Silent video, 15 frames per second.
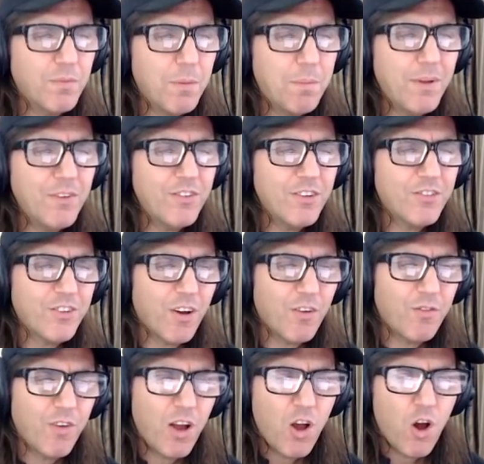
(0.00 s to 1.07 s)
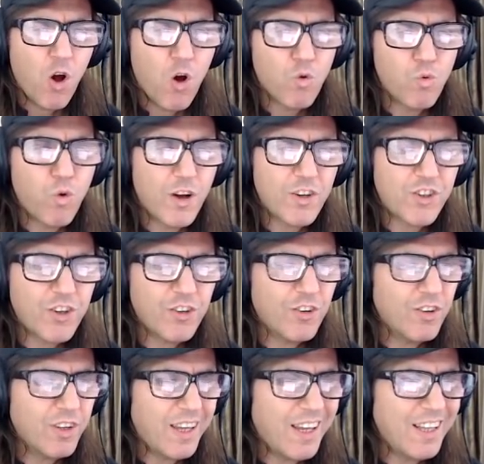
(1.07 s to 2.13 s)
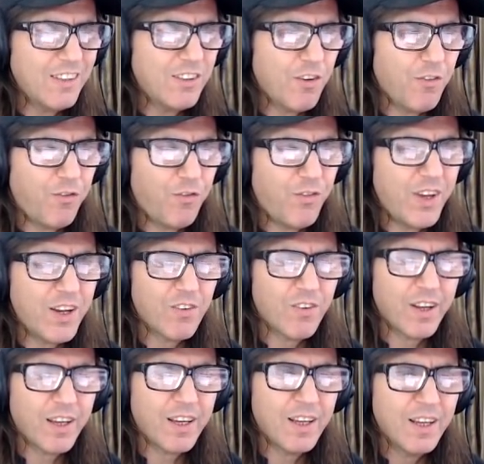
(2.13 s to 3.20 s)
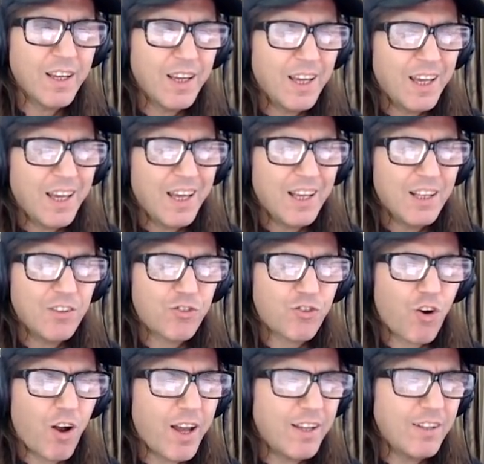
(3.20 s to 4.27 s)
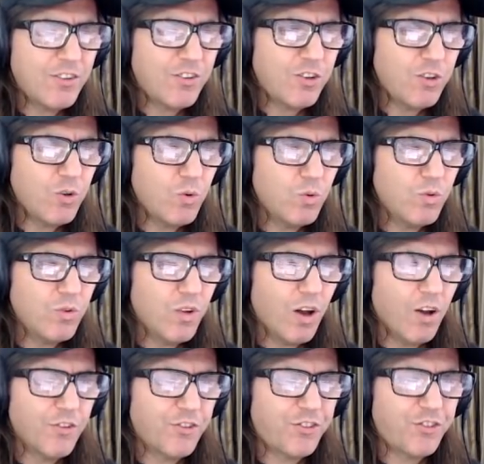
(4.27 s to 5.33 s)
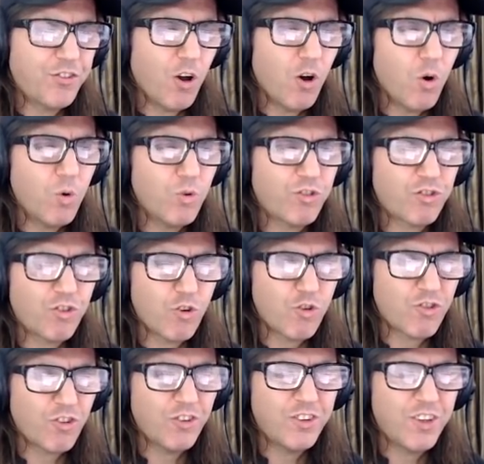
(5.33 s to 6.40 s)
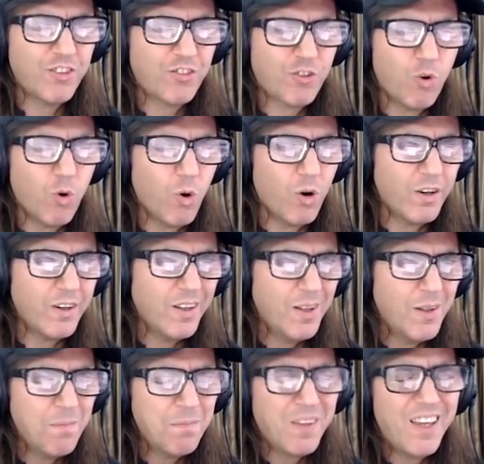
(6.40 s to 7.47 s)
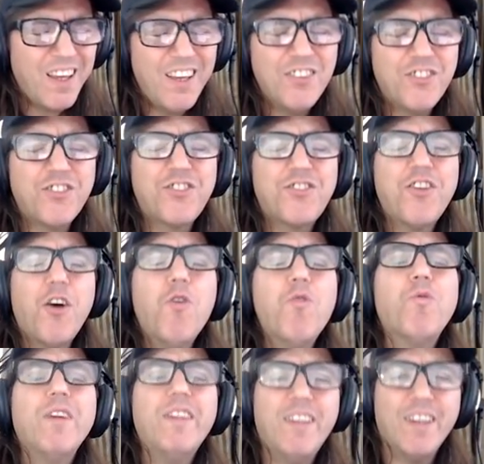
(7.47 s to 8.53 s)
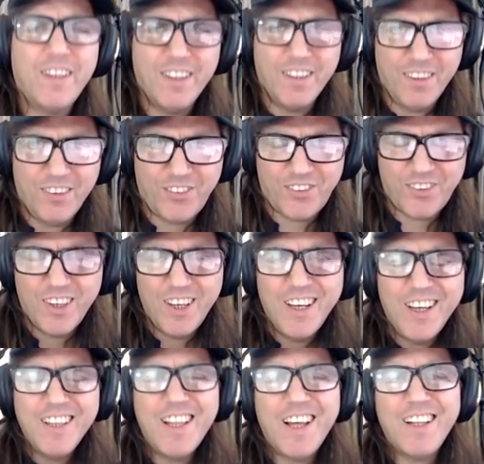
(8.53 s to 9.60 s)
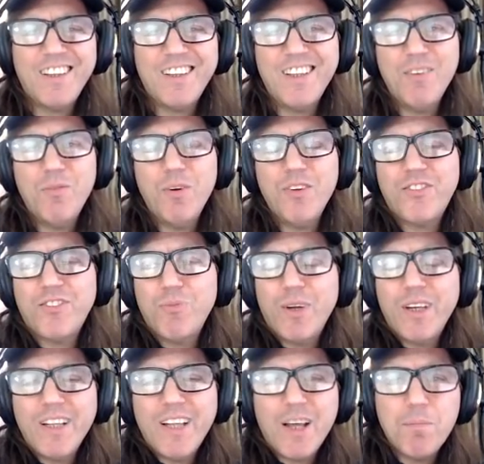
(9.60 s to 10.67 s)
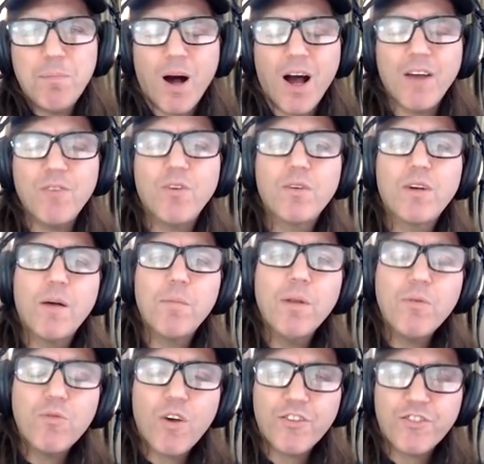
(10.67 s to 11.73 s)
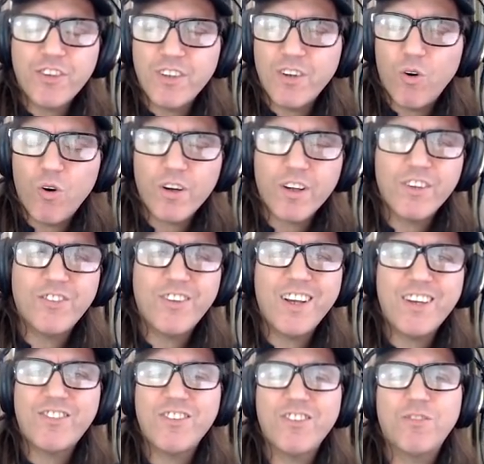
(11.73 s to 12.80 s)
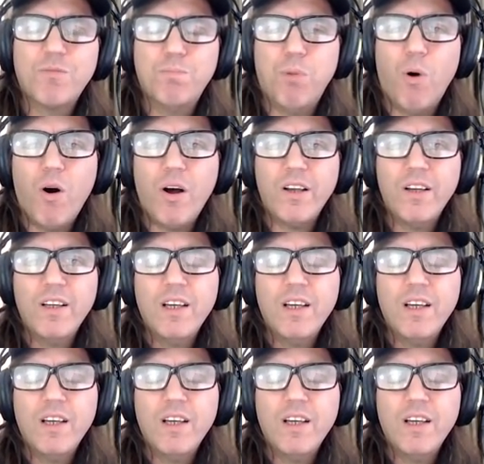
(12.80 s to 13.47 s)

business of Russia interfering, trying to uh, sow social discord is so ridiculous that there was what did they buy? A couple of Russian organizations bought